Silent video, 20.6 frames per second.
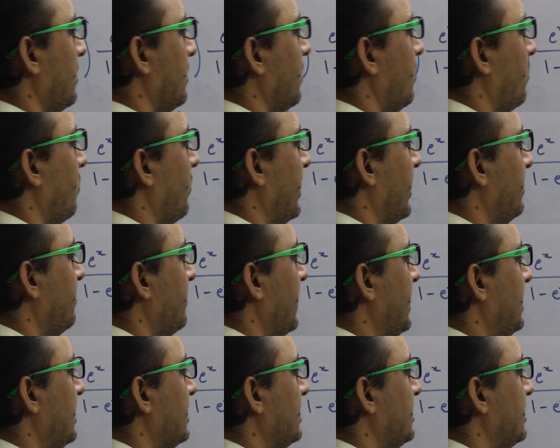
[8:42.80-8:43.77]
1
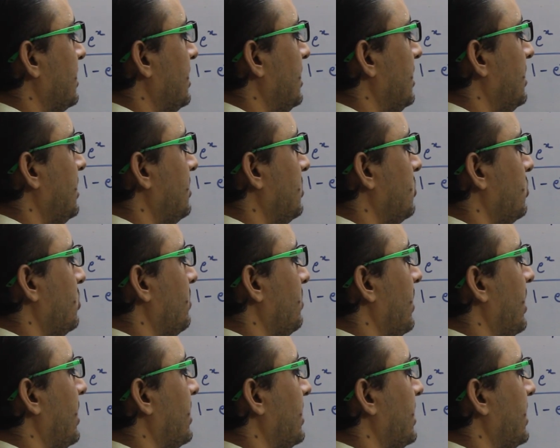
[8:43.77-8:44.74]
minus e to the
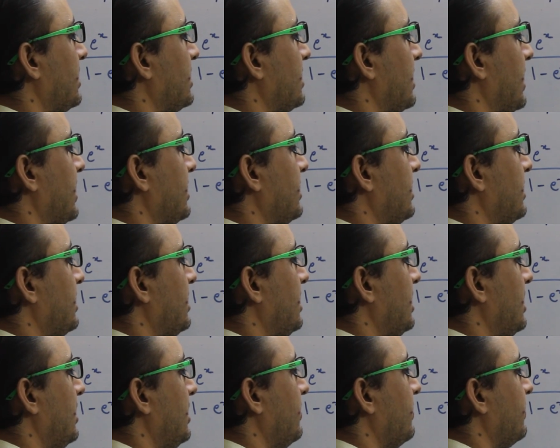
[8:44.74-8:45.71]
power x as
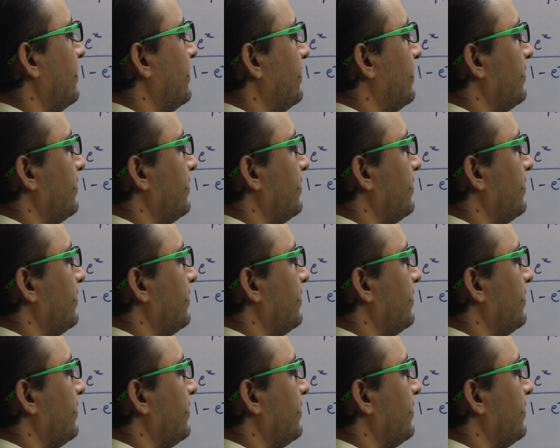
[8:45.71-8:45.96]
t,